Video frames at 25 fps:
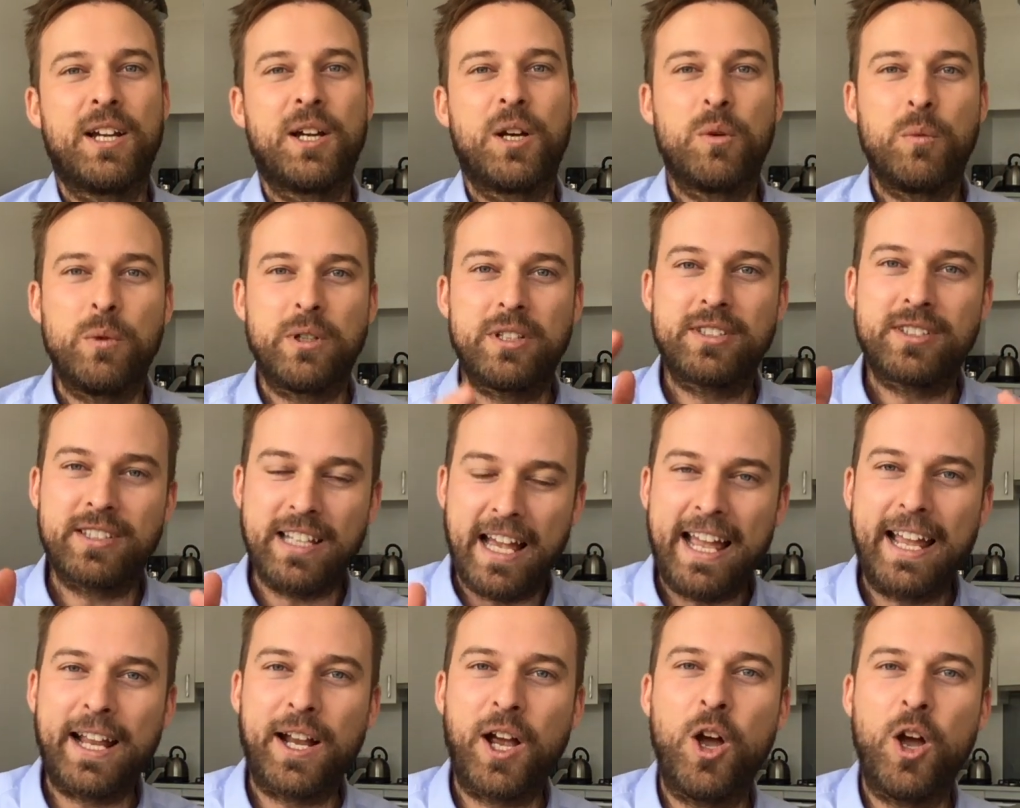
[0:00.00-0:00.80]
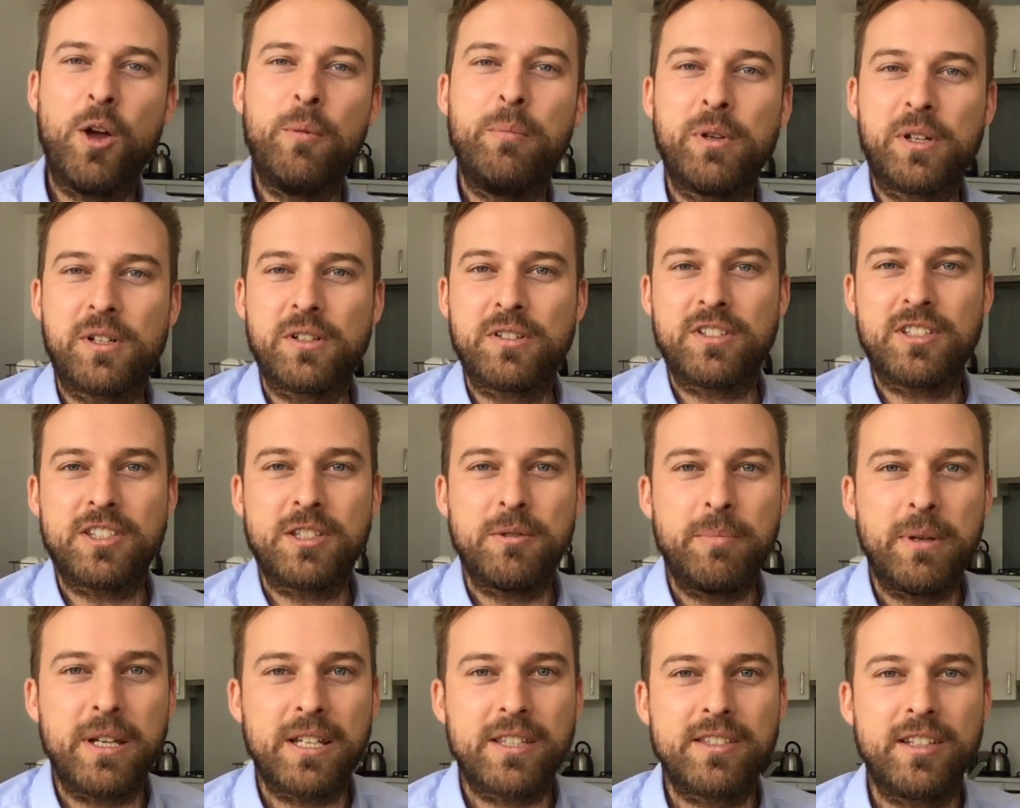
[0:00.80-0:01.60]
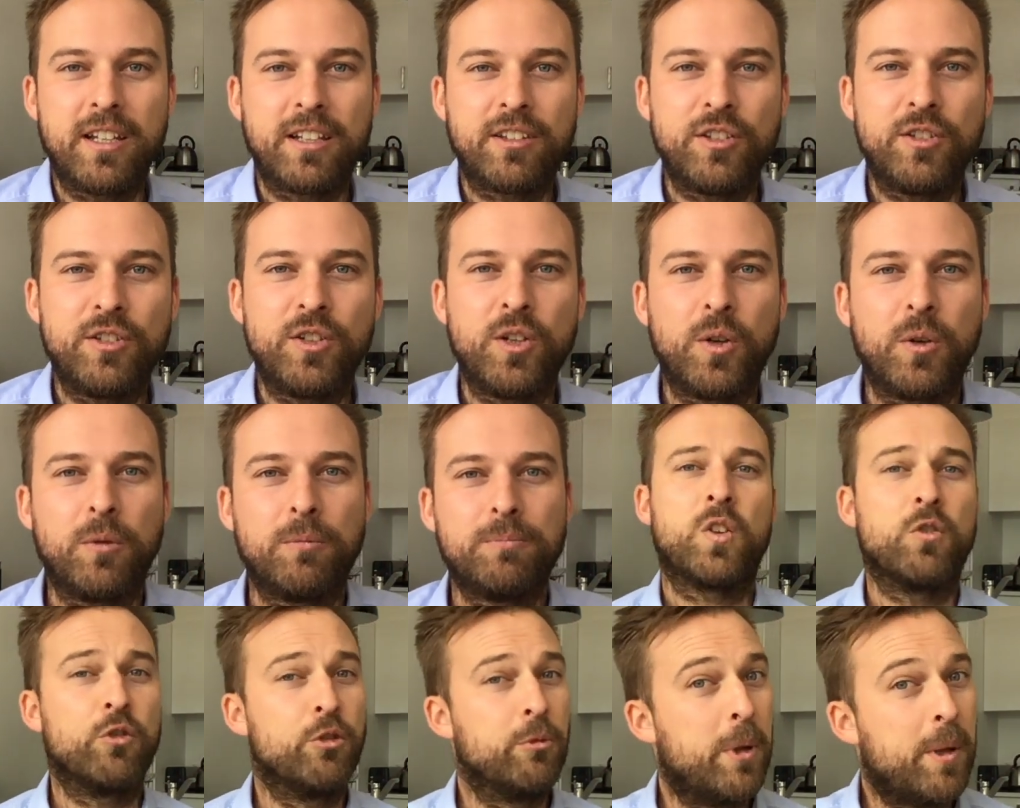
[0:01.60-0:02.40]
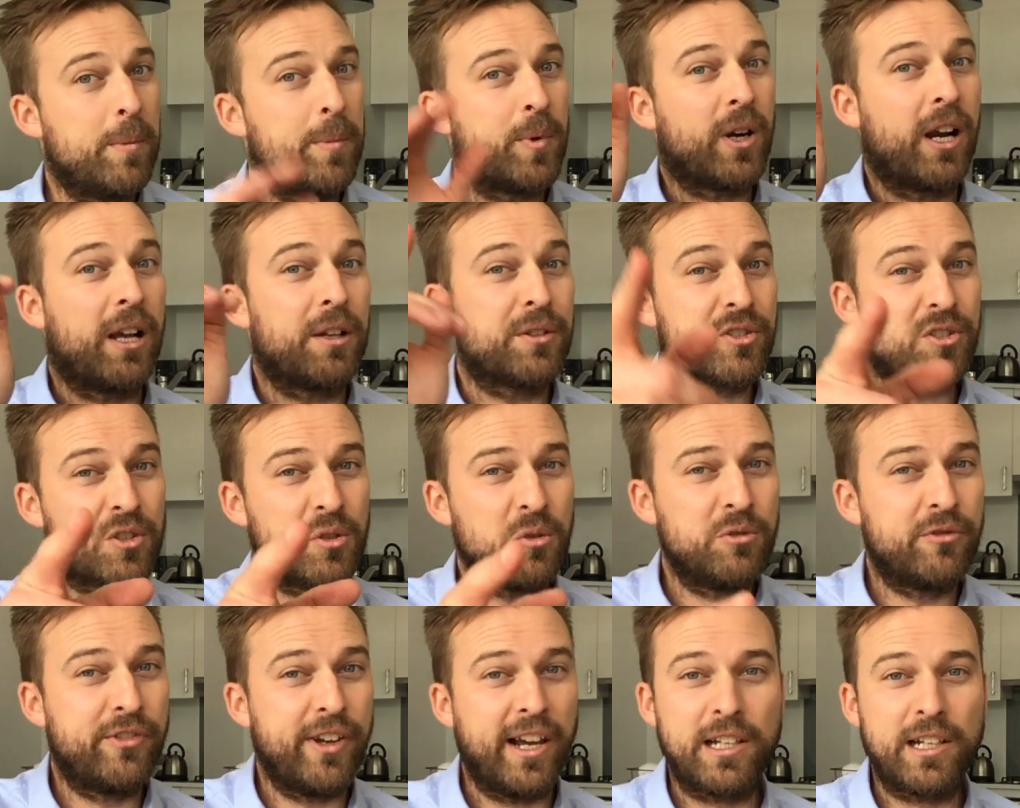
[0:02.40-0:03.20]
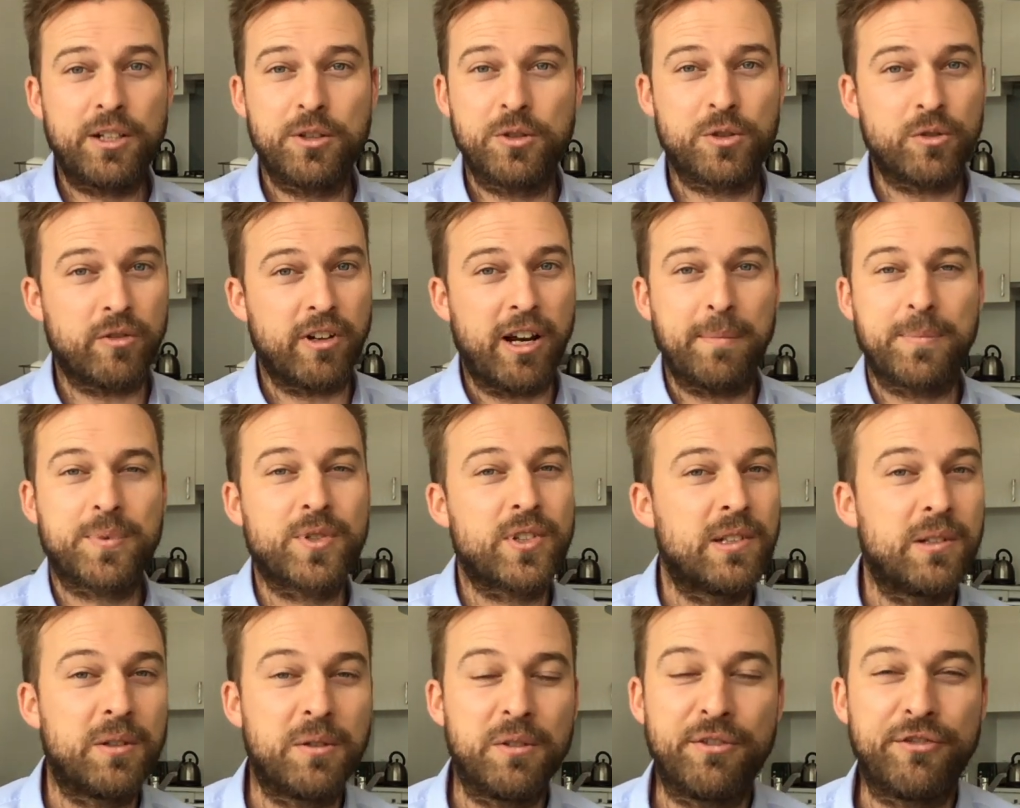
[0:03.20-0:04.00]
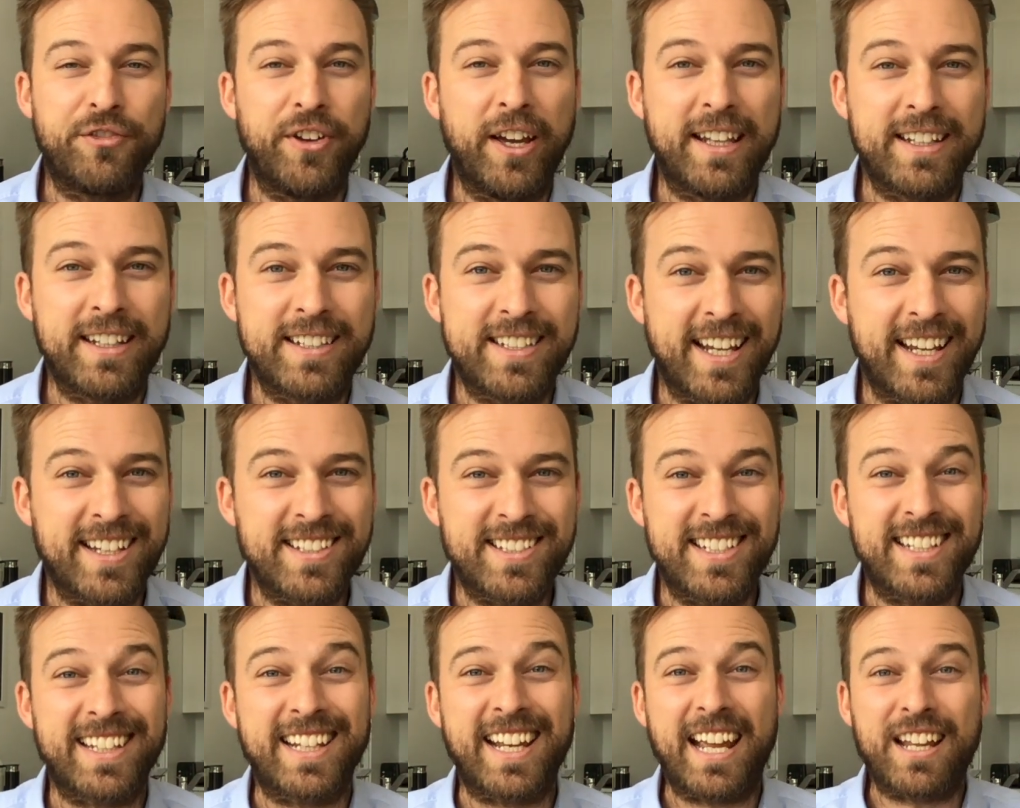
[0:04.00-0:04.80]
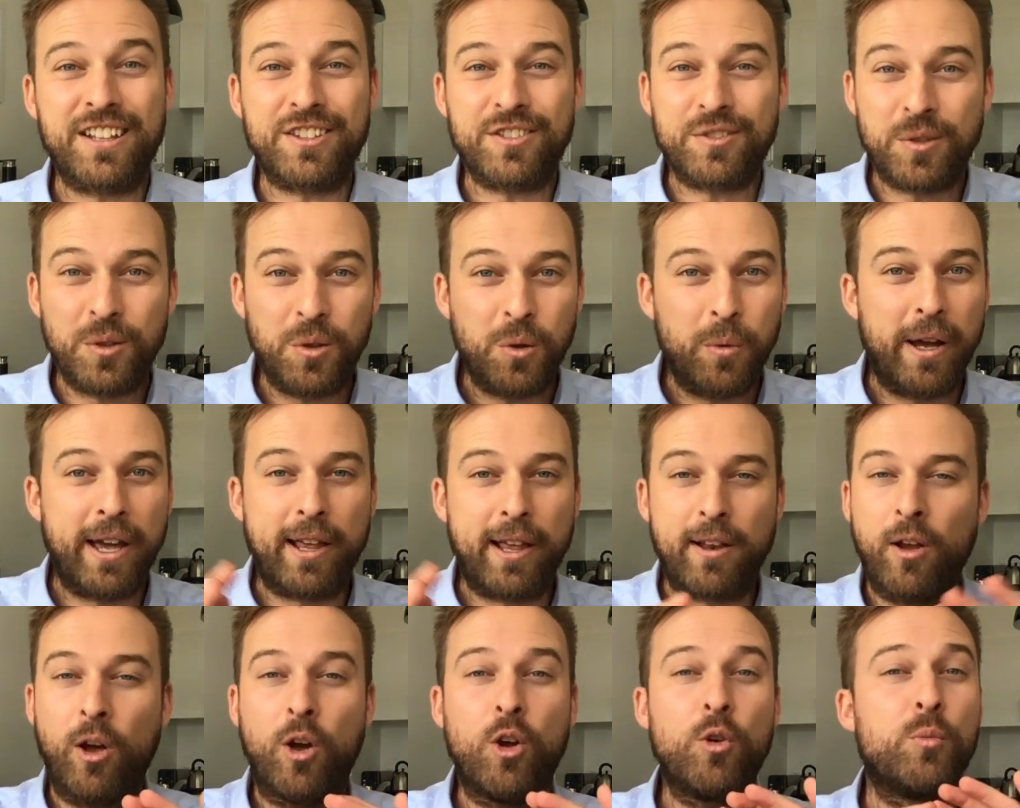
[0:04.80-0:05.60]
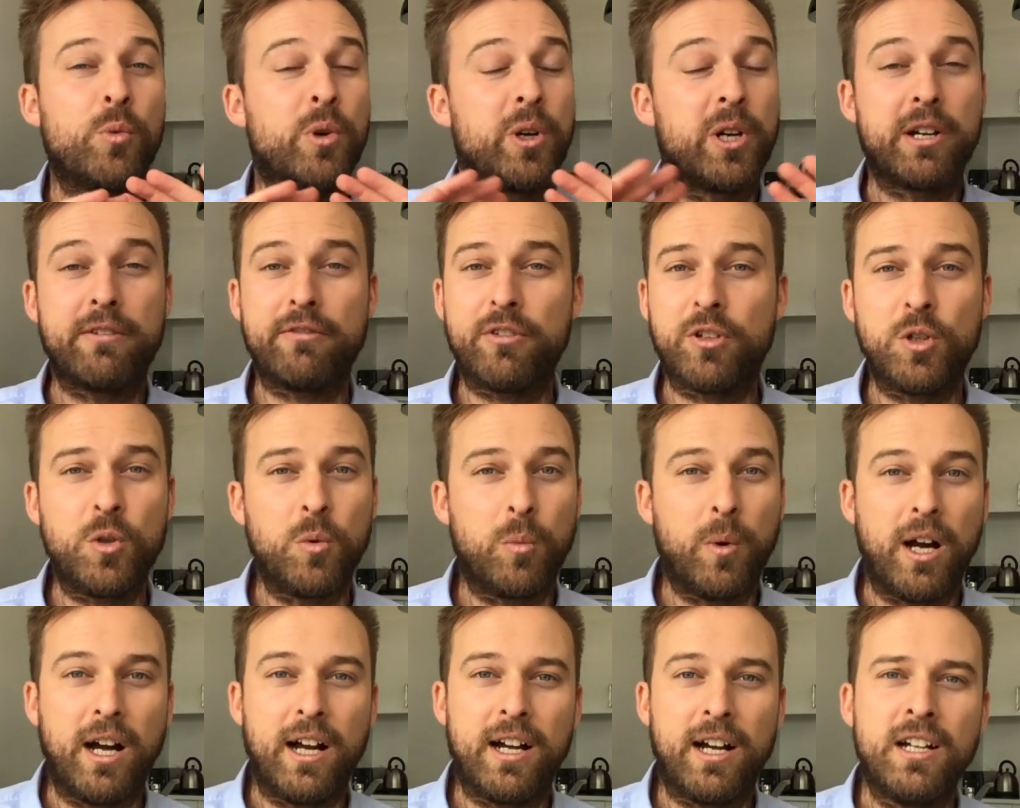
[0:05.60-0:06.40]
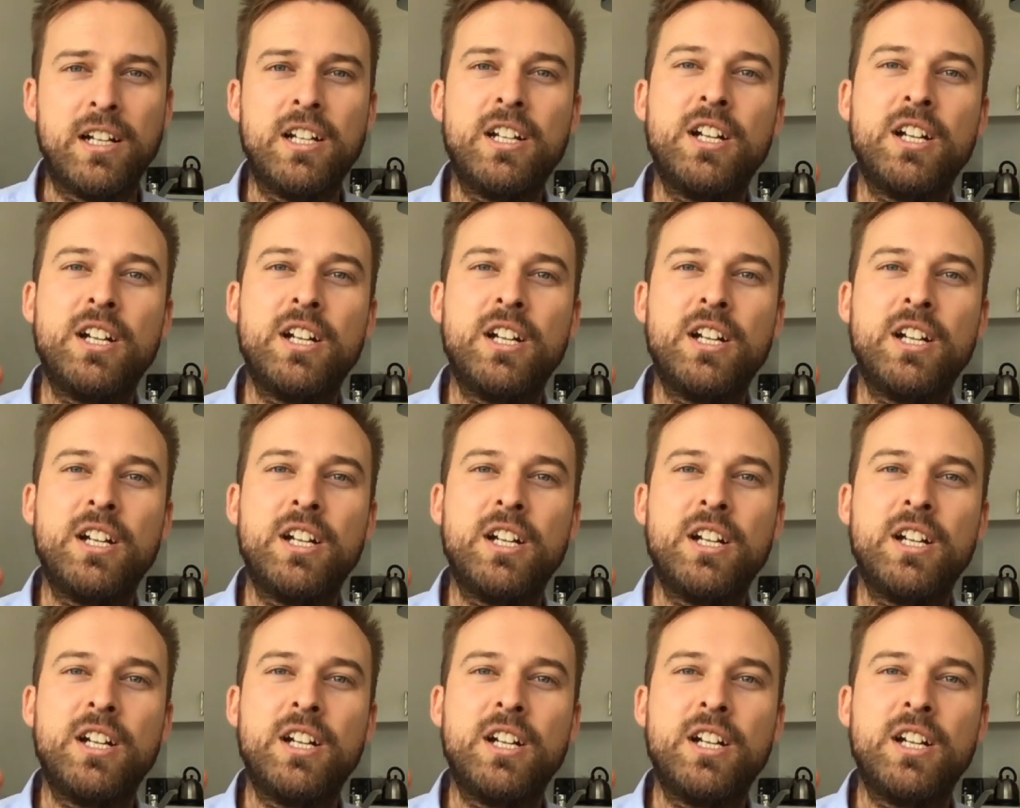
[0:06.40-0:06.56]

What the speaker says: we're staying home because it's the best thing to do. Remember, our school values are absolutely fantastic at school, at home, wherever you are.